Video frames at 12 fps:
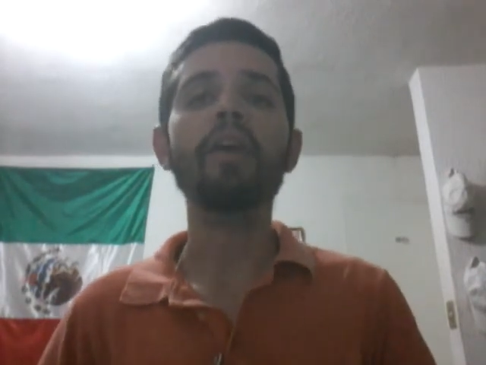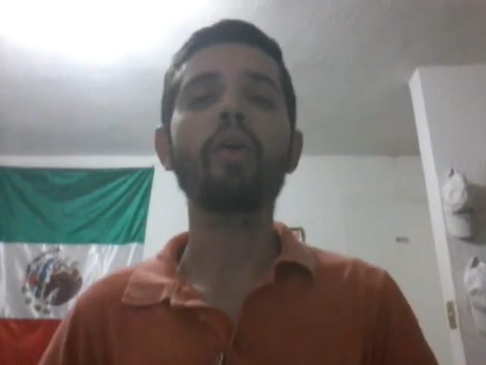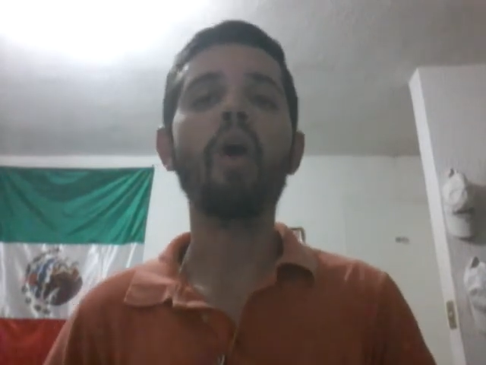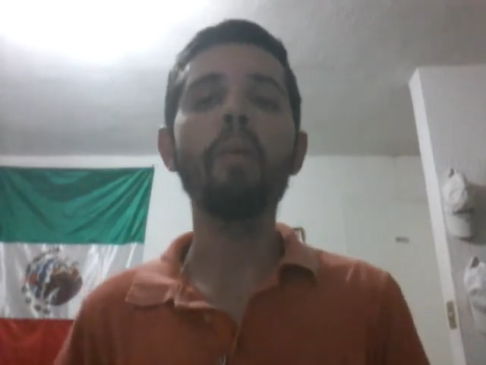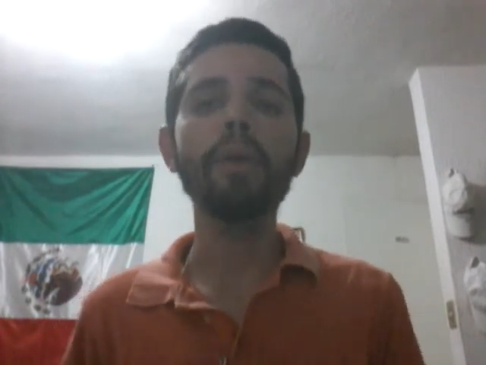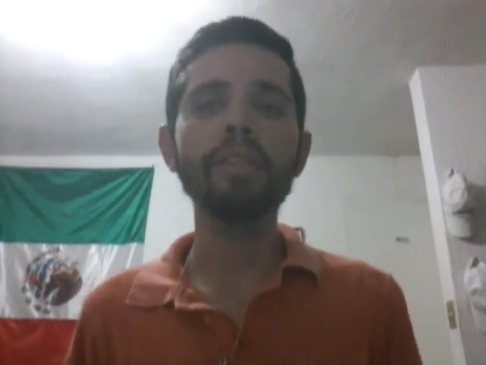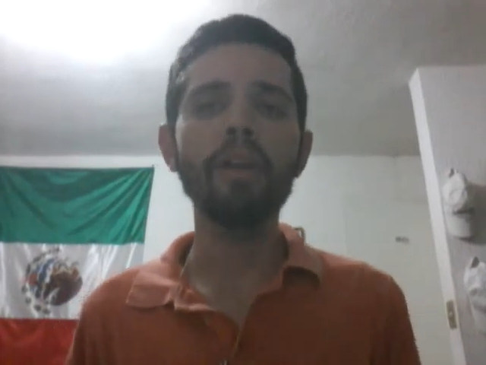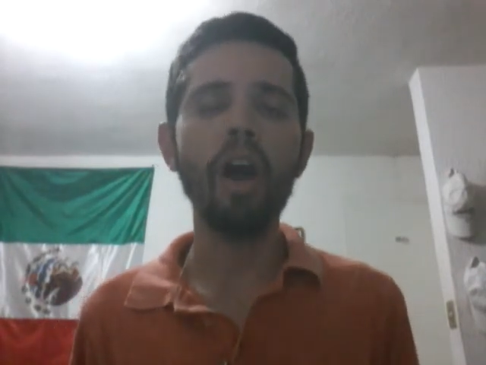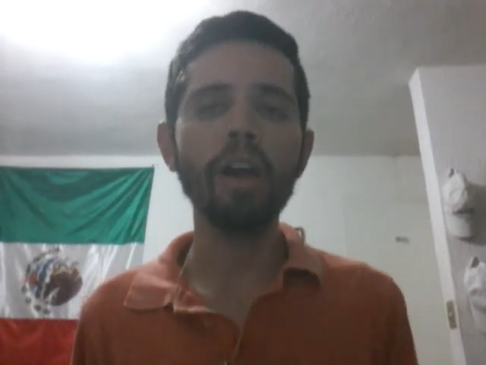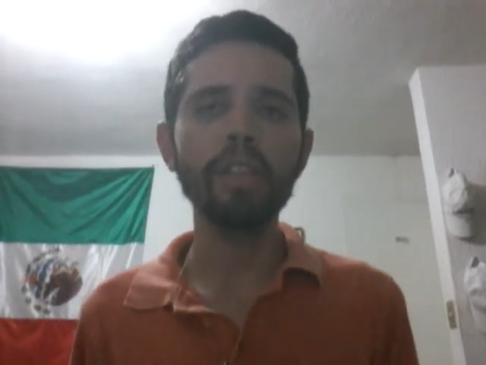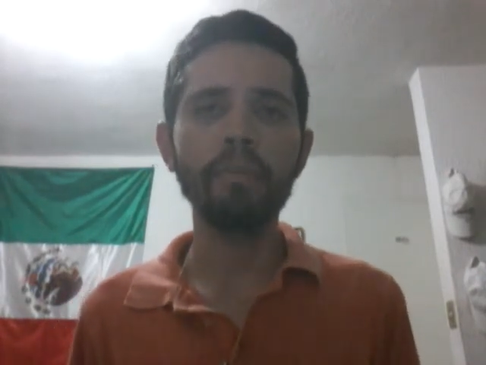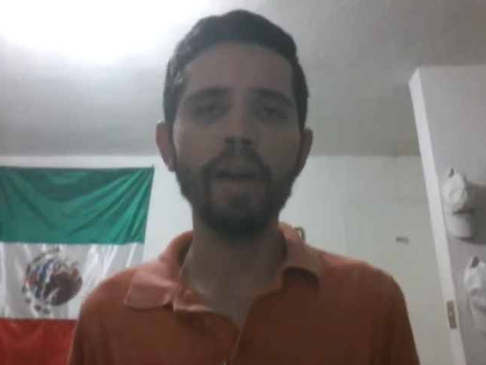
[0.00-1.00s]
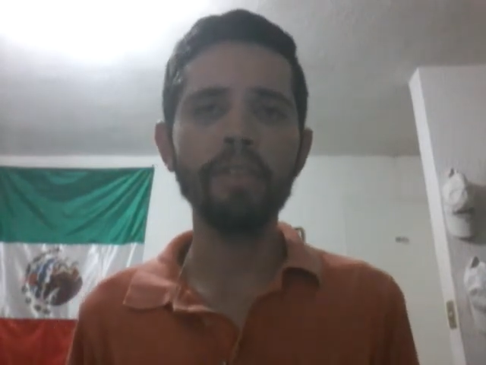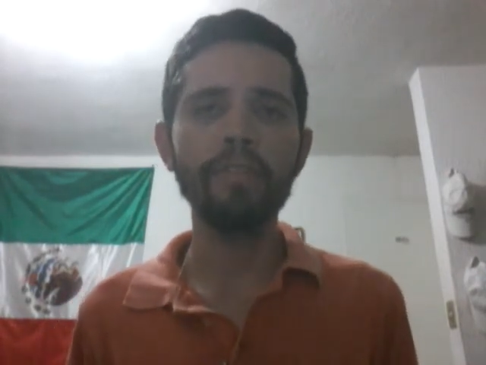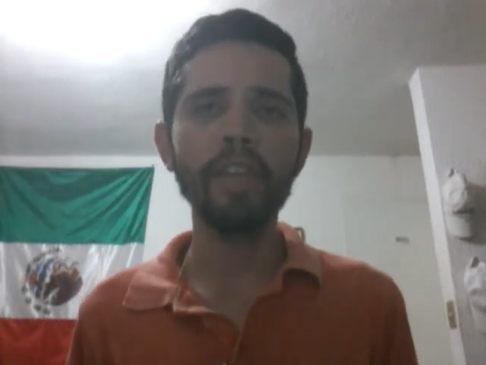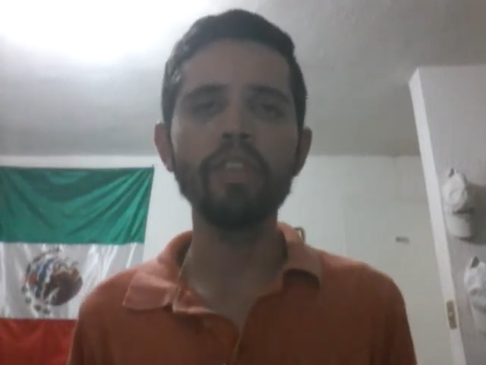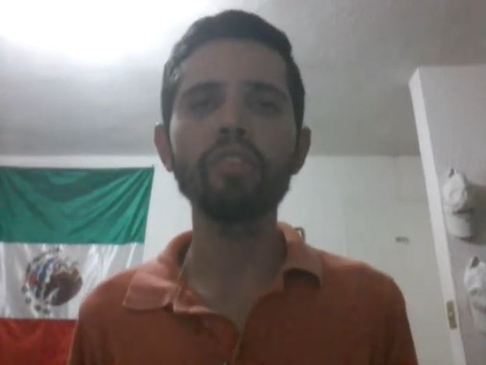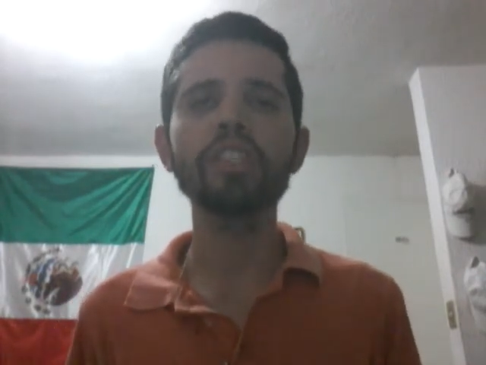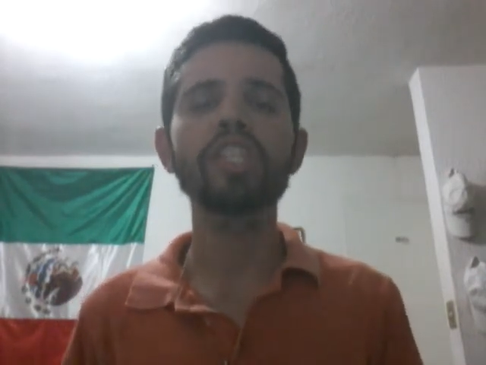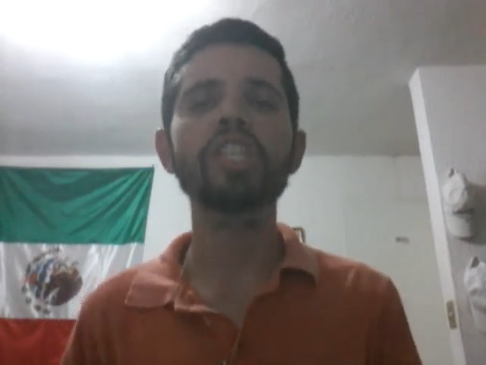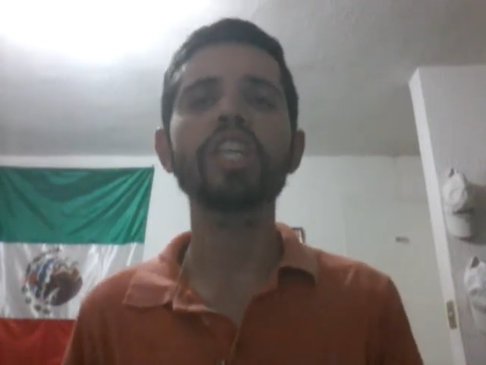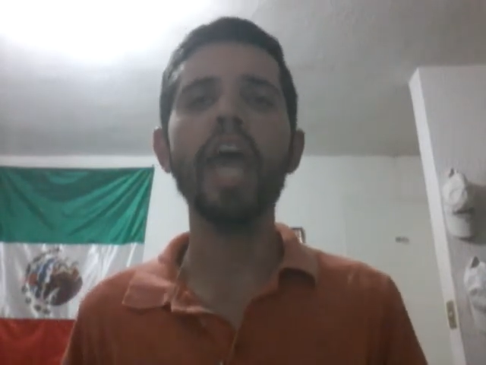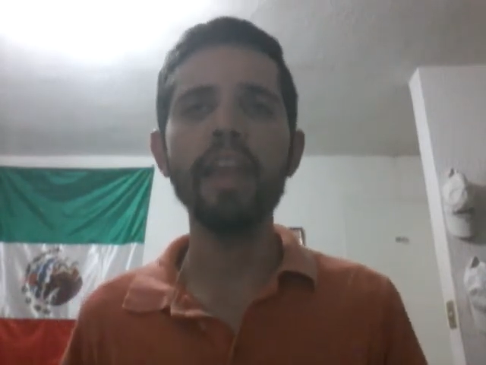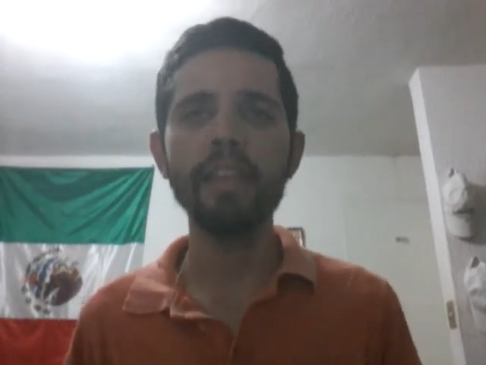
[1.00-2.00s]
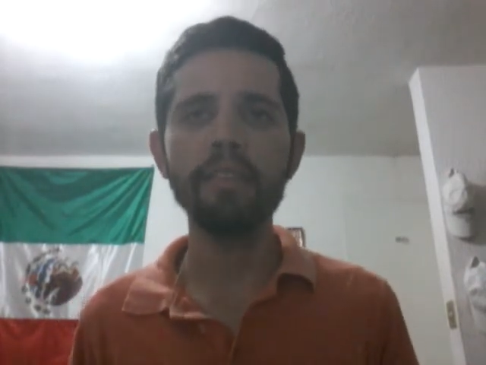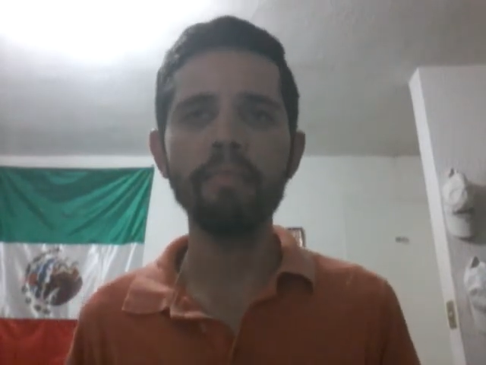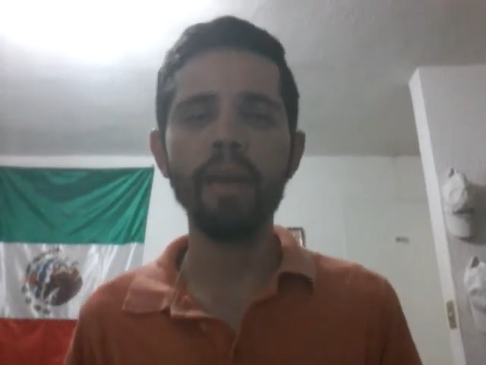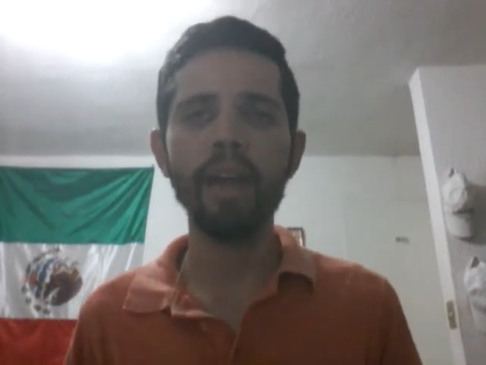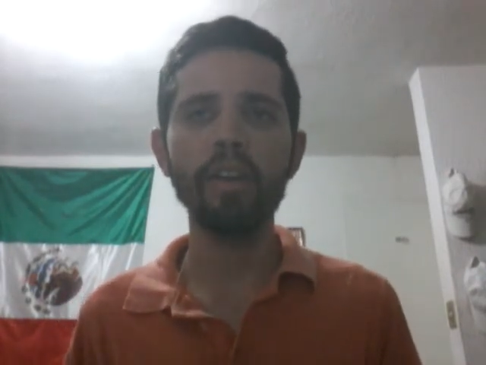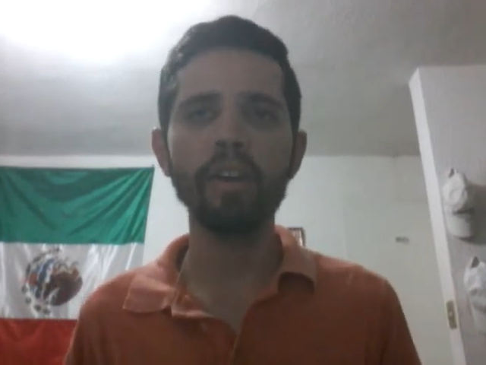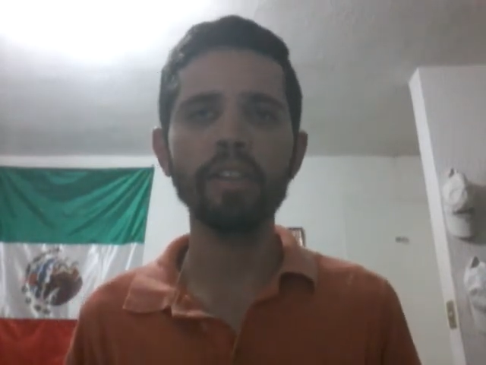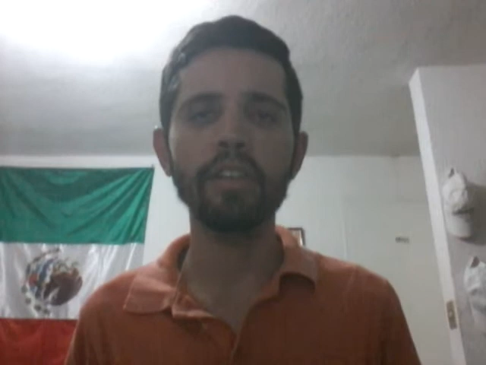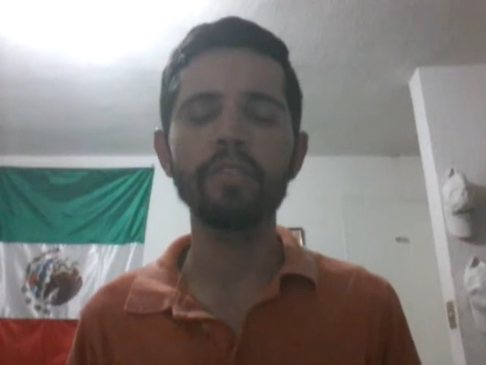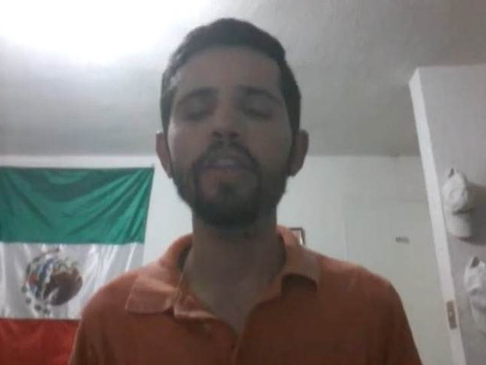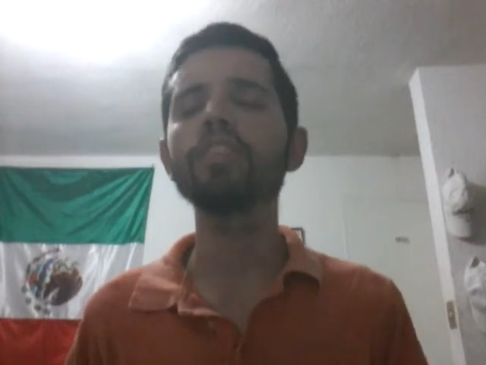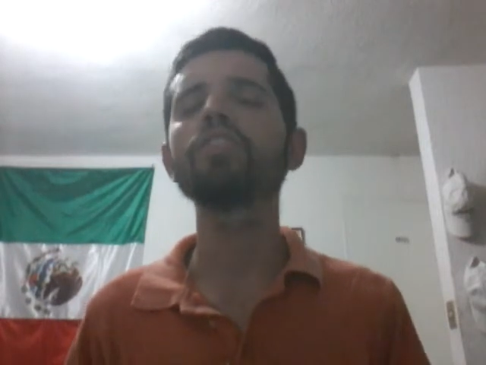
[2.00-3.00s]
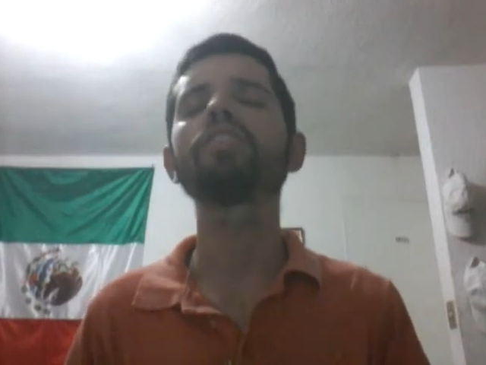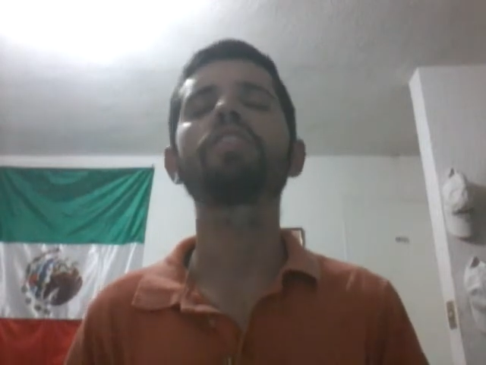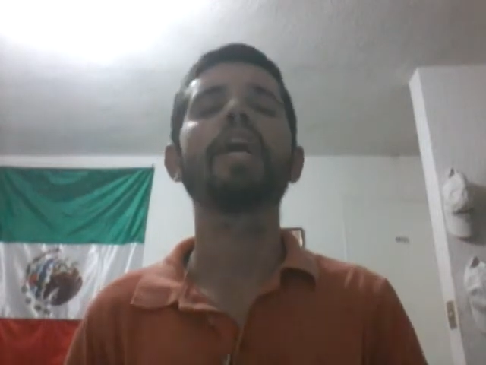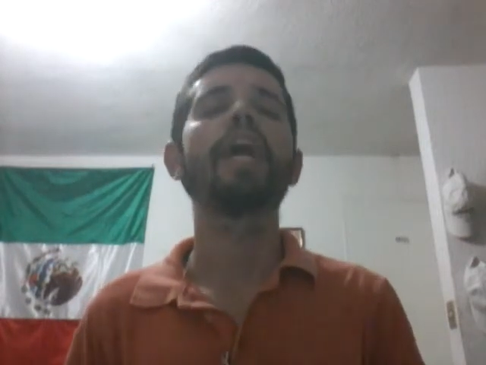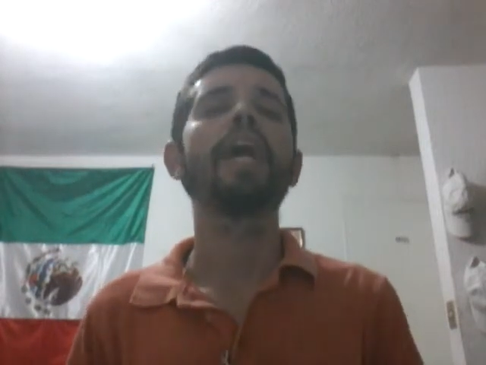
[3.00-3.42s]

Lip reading: Comment other my videos. Sharing my other videos.